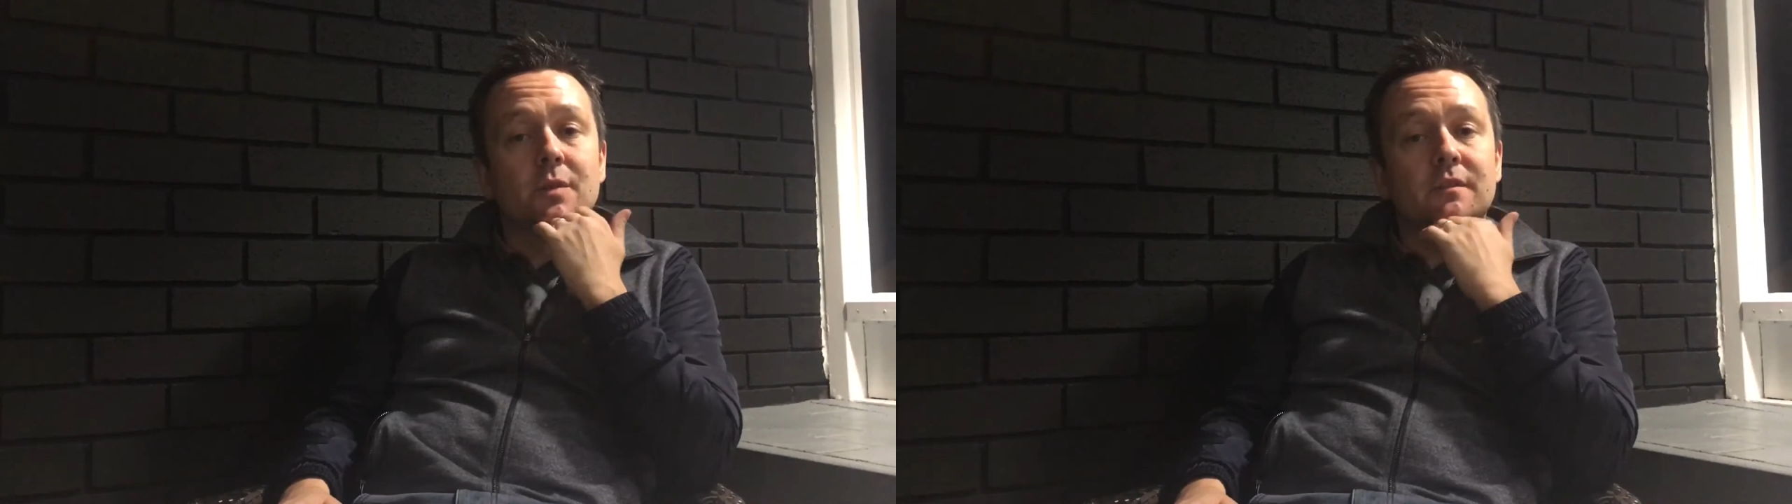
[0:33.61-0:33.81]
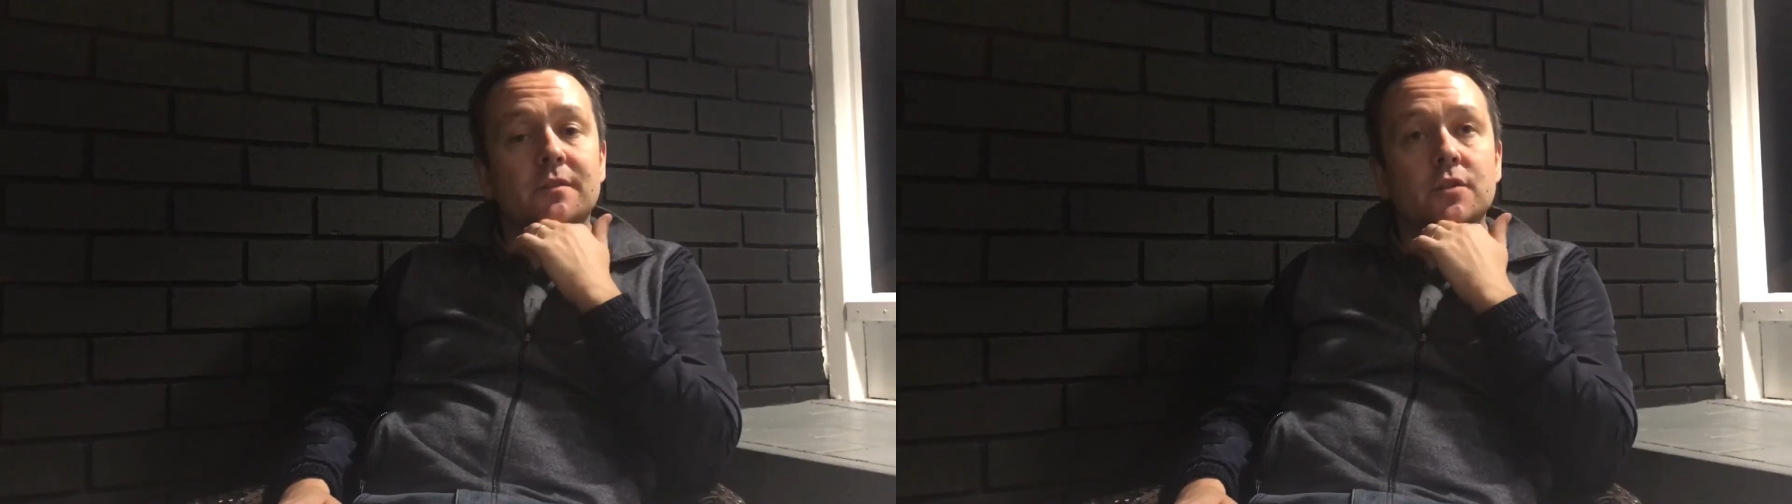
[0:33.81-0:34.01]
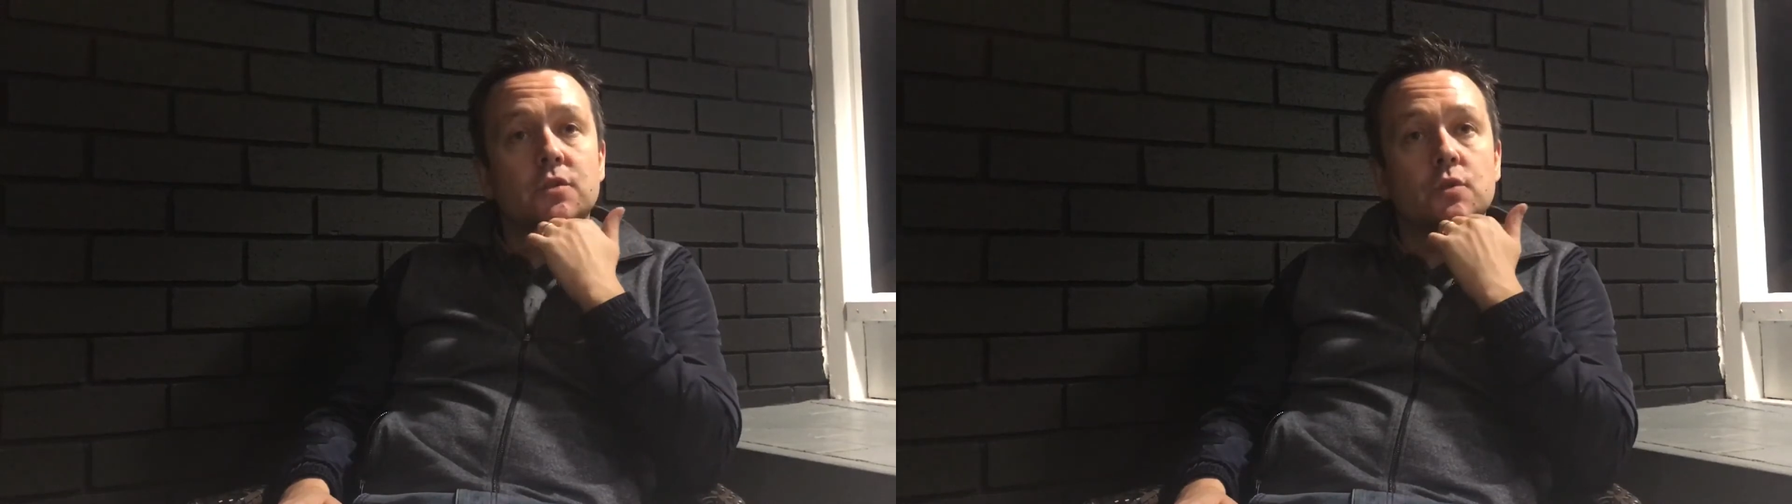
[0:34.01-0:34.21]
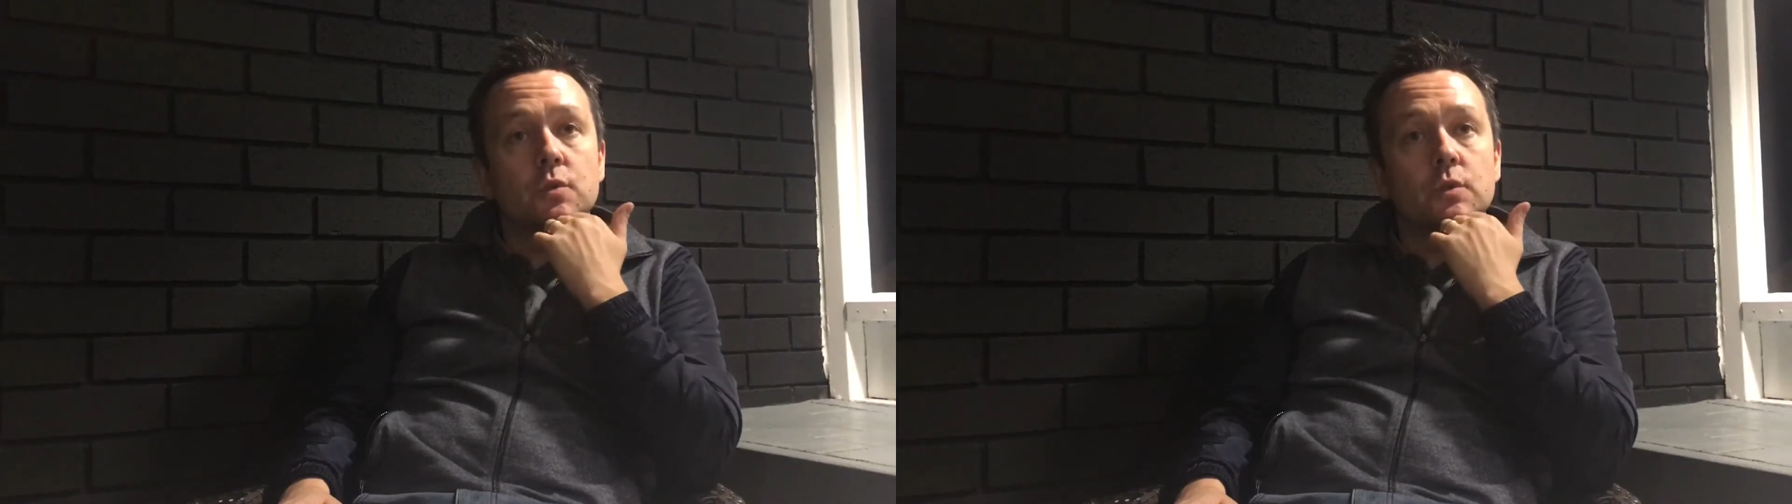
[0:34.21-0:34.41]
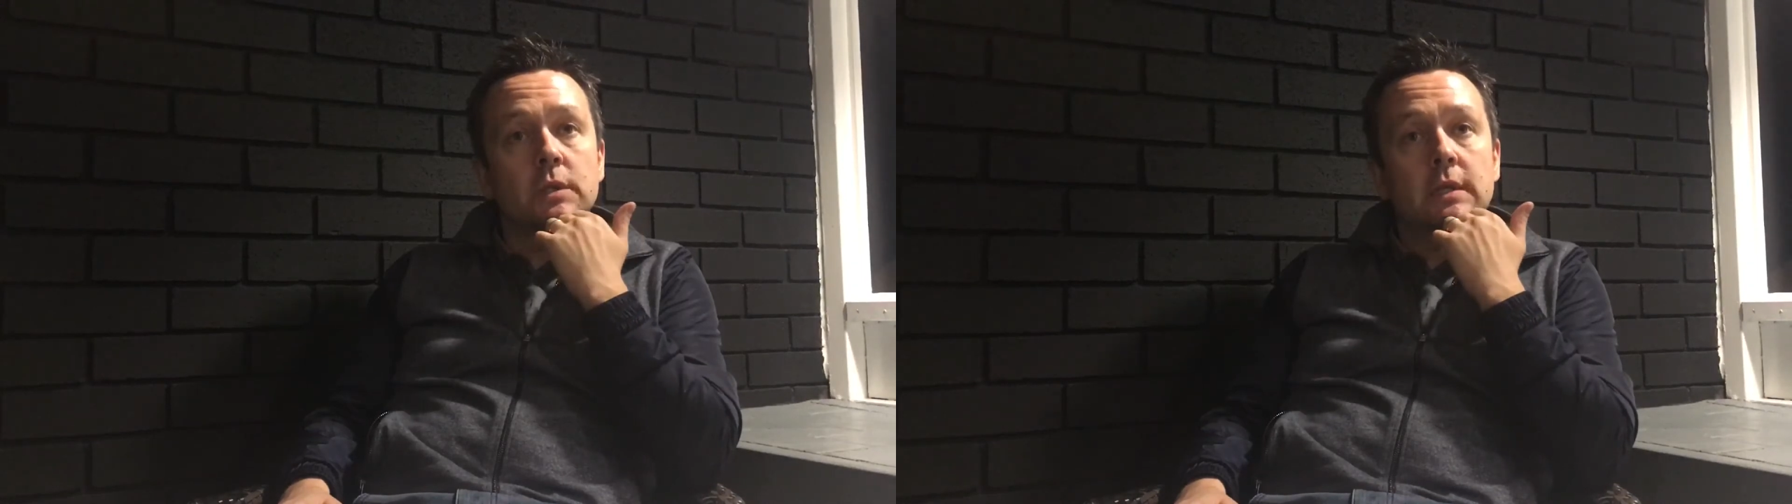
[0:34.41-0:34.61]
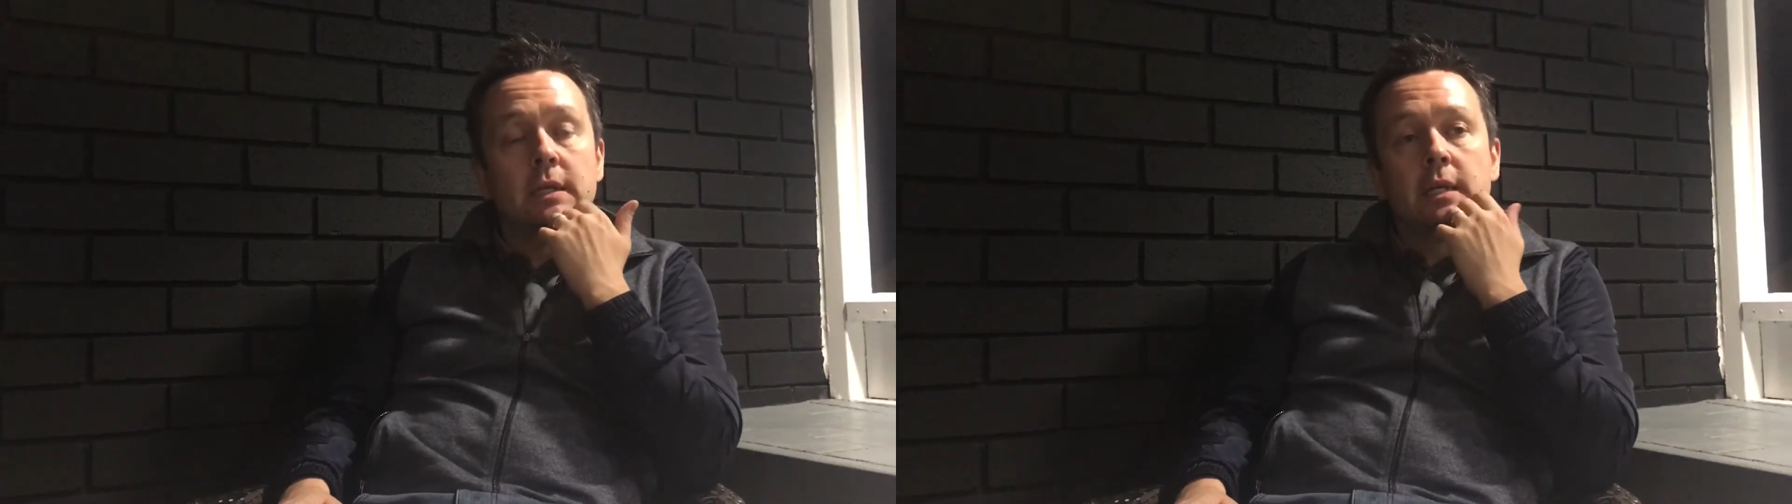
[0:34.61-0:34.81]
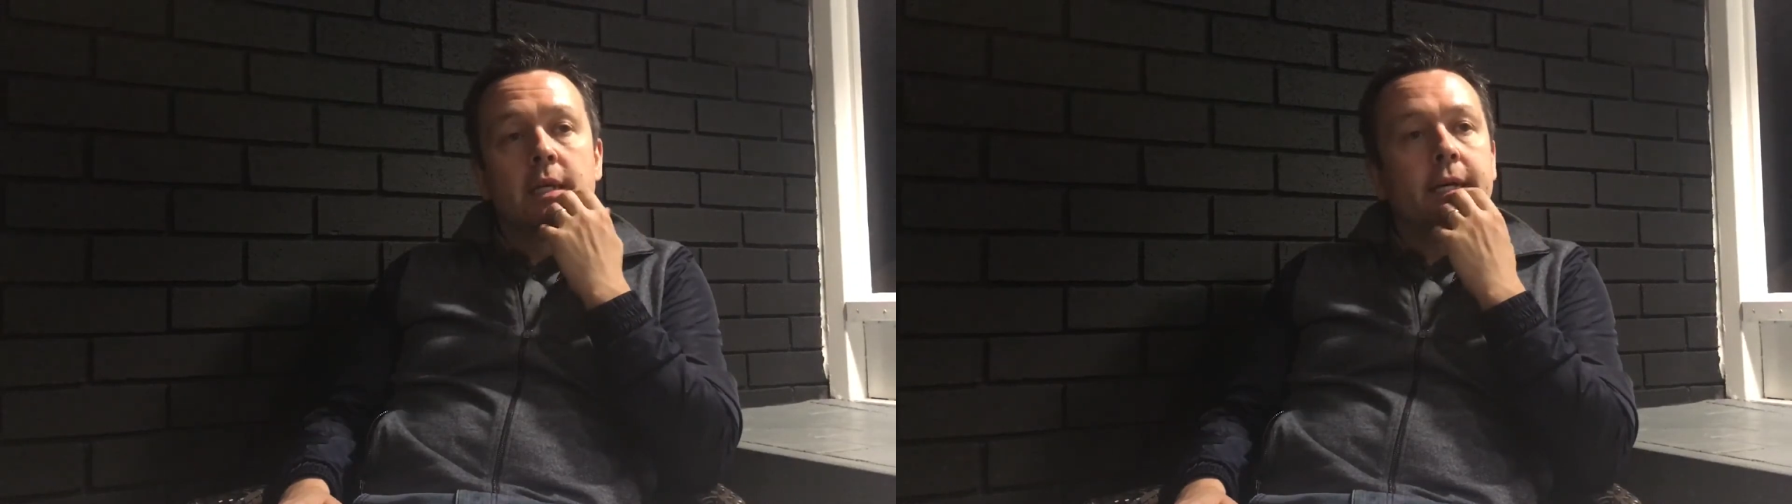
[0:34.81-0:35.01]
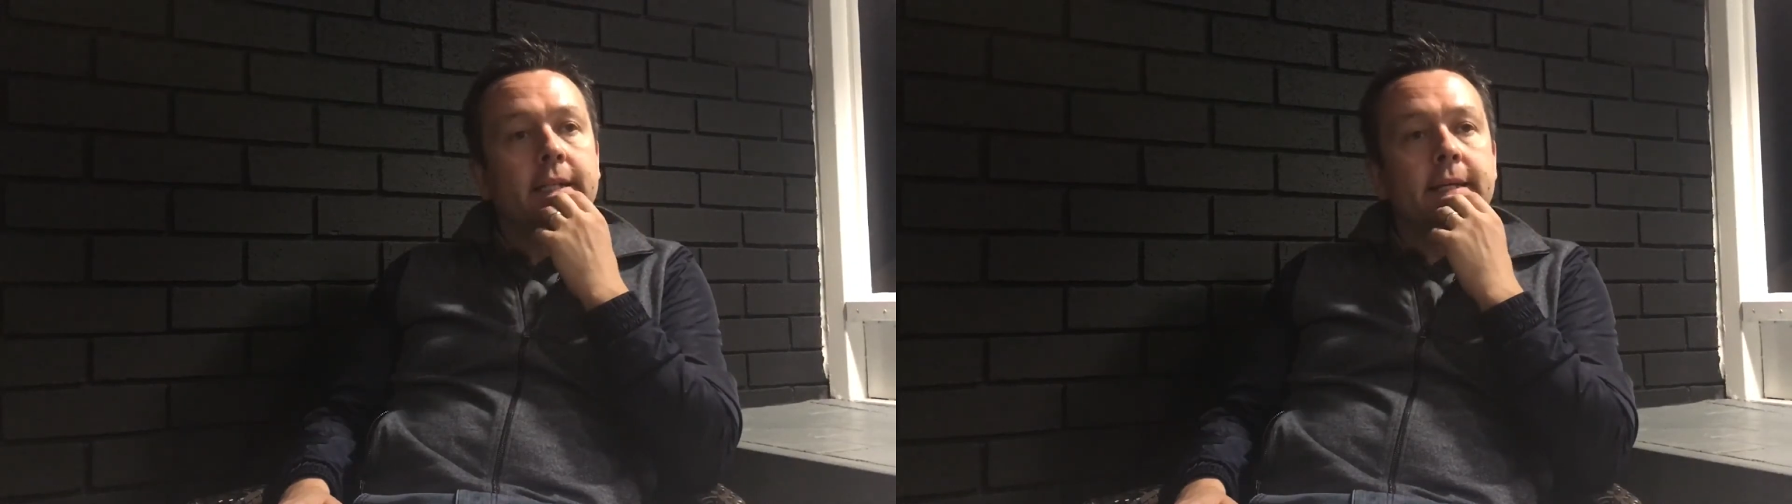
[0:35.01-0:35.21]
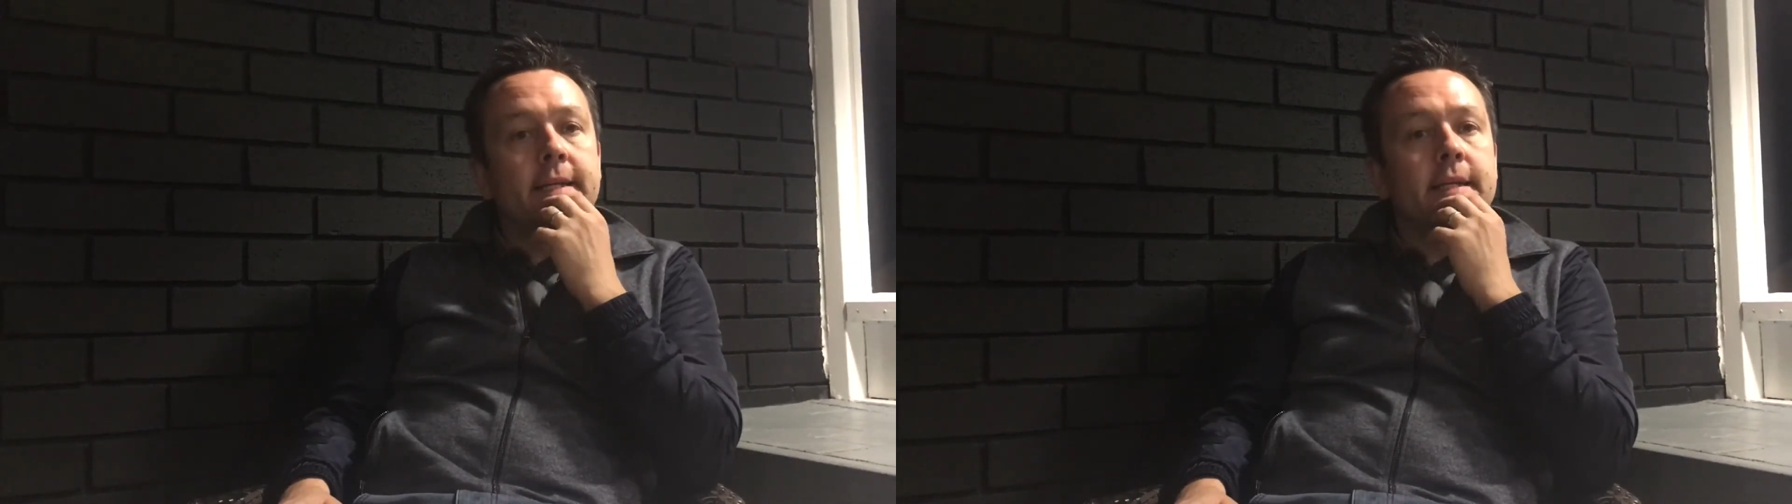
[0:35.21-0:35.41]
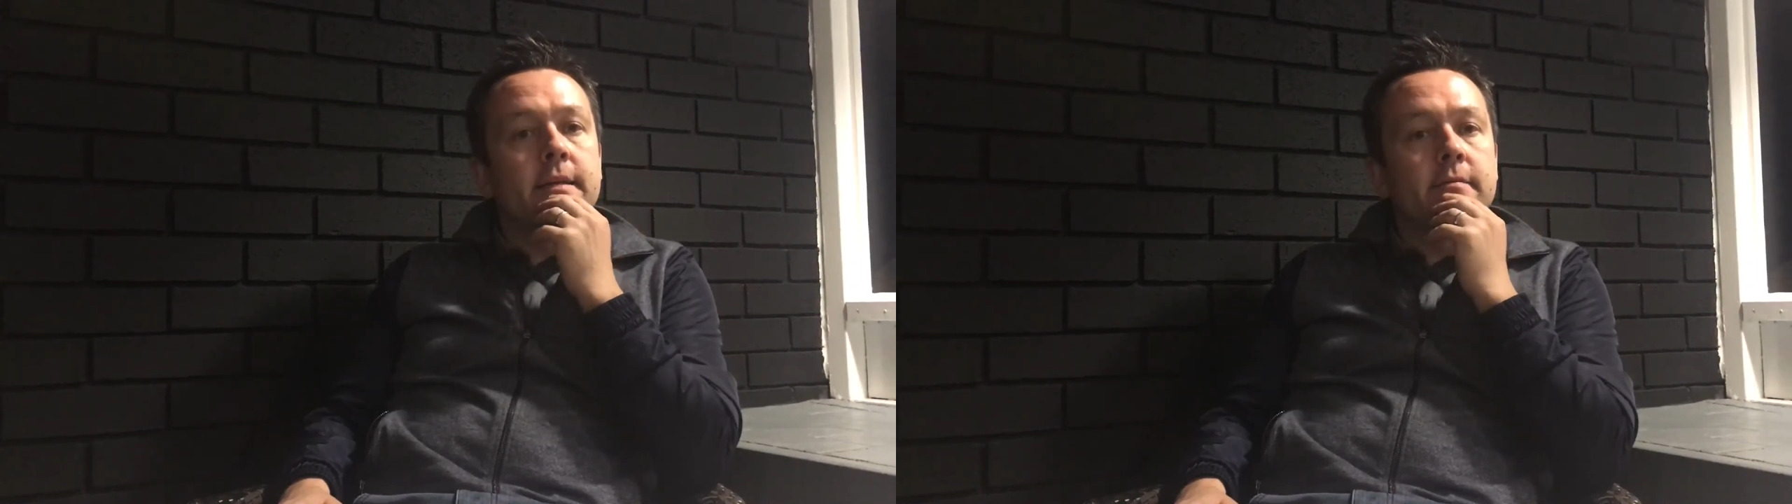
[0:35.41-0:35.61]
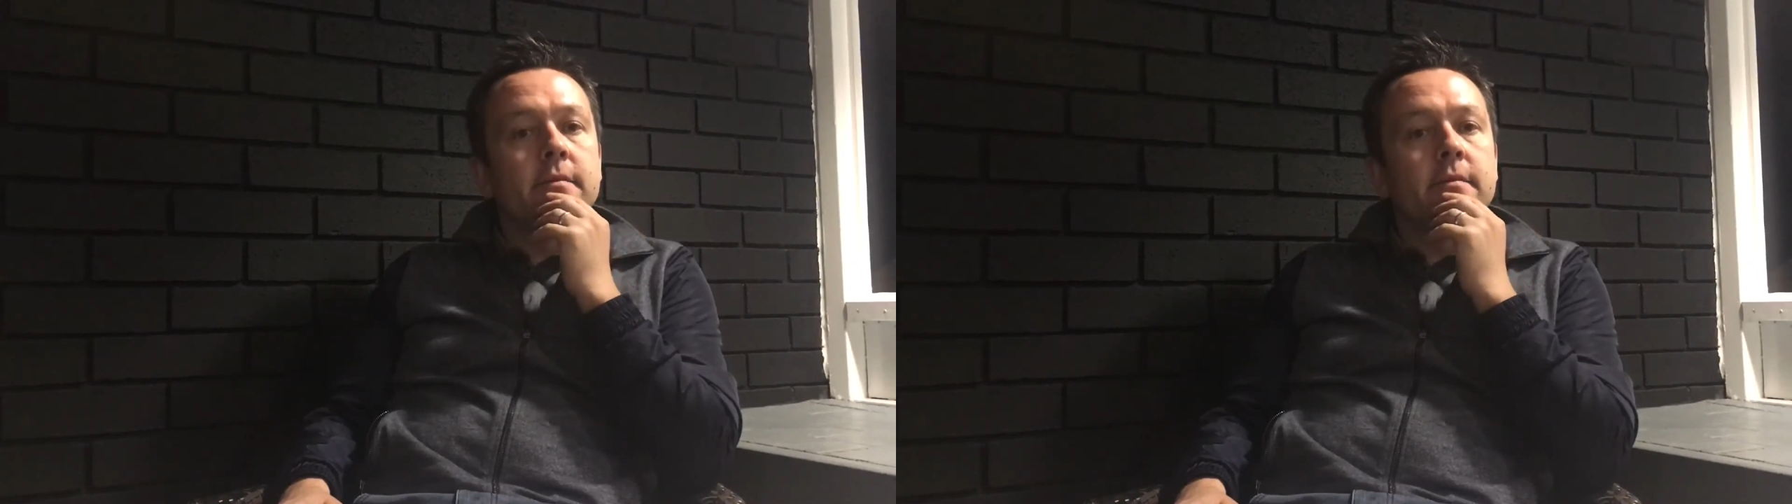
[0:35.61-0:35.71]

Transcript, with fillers: win the first two, and then he